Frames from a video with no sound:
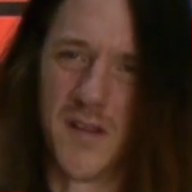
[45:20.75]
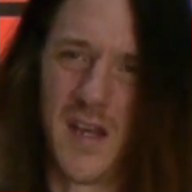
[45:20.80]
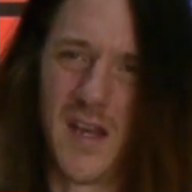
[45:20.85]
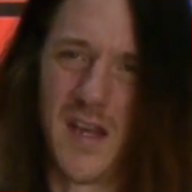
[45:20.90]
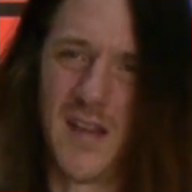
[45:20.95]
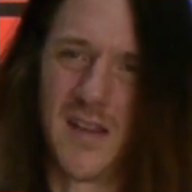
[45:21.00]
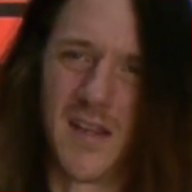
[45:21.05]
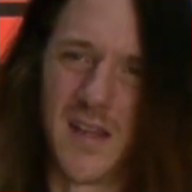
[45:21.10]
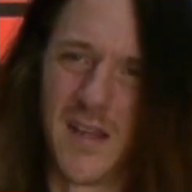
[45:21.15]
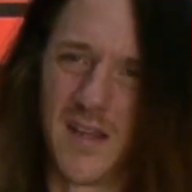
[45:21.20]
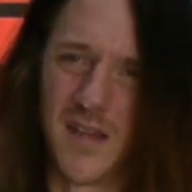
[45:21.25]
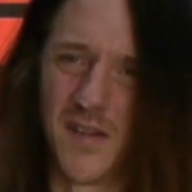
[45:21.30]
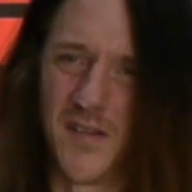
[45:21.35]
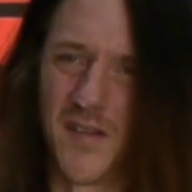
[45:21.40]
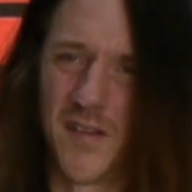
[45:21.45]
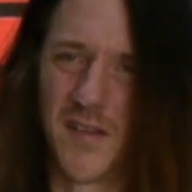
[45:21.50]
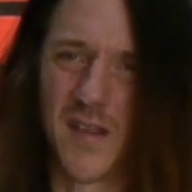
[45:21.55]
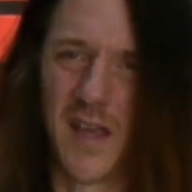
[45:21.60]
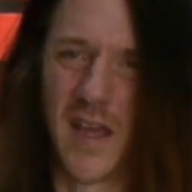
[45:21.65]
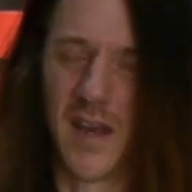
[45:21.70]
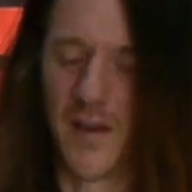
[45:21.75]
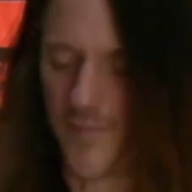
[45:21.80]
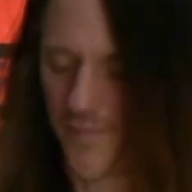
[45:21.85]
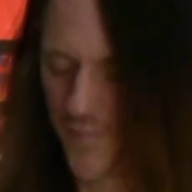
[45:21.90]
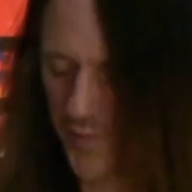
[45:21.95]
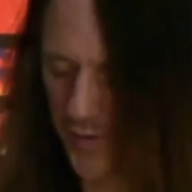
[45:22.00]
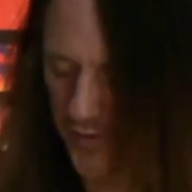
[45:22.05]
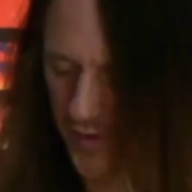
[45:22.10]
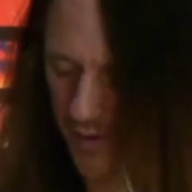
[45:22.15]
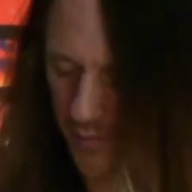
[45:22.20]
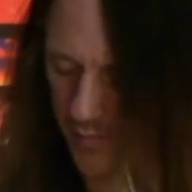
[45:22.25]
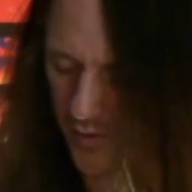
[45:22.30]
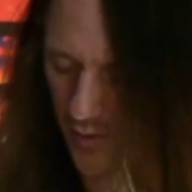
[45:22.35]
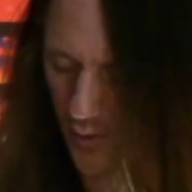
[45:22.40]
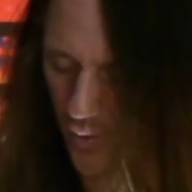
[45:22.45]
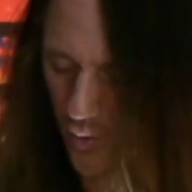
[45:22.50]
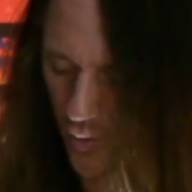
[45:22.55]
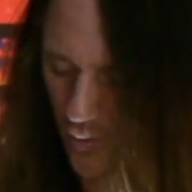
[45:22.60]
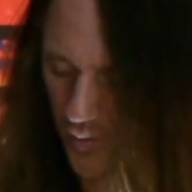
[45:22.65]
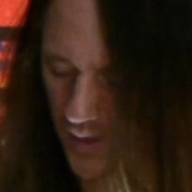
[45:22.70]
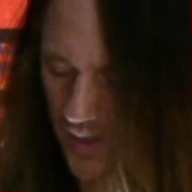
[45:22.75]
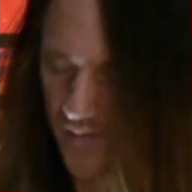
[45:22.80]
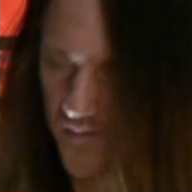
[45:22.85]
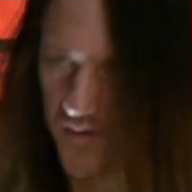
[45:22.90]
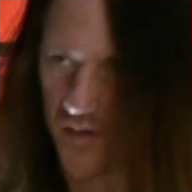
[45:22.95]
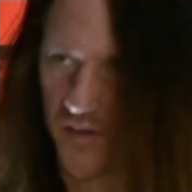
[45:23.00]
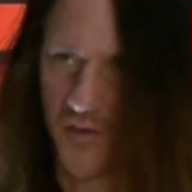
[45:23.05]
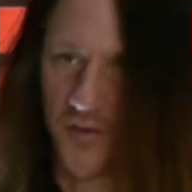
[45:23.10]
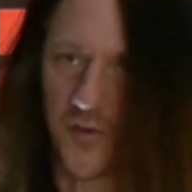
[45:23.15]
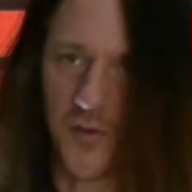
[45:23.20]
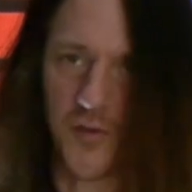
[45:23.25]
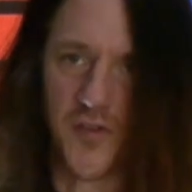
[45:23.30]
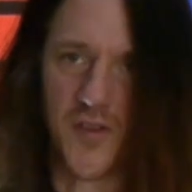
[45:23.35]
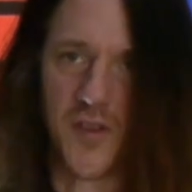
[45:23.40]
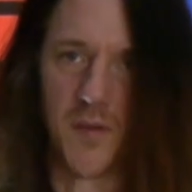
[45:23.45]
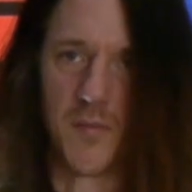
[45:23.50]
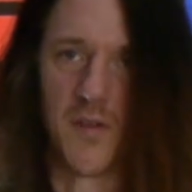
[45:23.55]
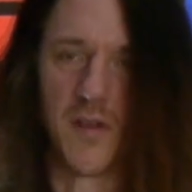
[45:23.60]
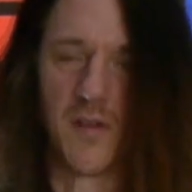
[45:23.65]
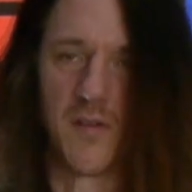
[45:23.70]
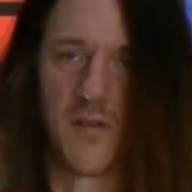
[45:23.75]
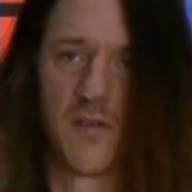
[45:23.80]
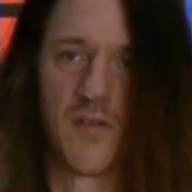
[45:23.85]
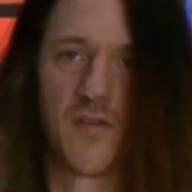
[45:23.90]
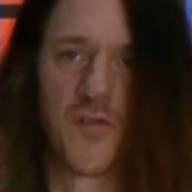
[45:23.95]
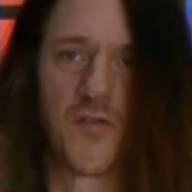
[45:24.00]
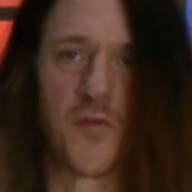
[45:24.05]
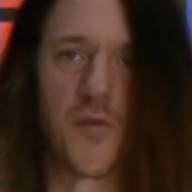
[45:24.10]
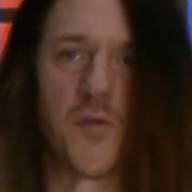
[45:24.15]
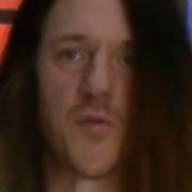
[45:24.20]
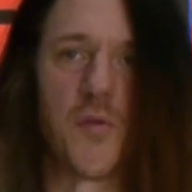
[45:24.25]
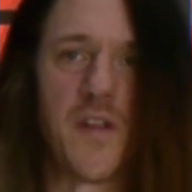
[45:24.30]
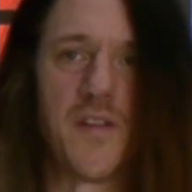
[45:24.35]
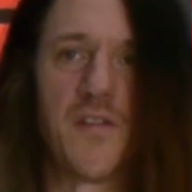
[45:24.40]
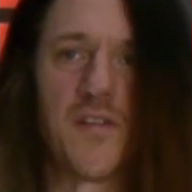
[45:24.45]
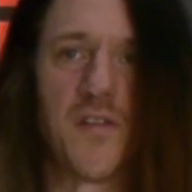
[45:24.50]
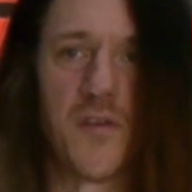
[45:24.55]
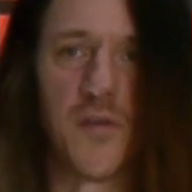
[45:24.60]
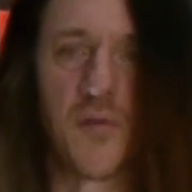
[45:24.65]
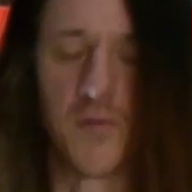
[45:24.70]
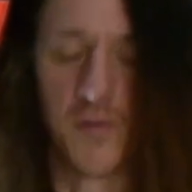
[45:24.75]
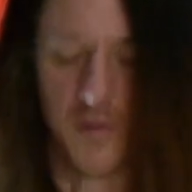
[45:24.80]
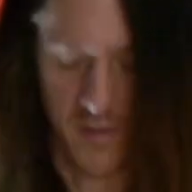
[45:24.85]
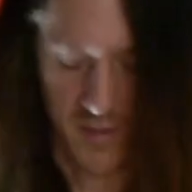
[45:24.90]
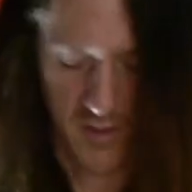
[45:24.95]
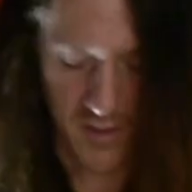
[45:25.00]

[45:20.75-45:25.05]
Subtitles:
Anything that just kind of fills up the hole and gives the screw something to screw into.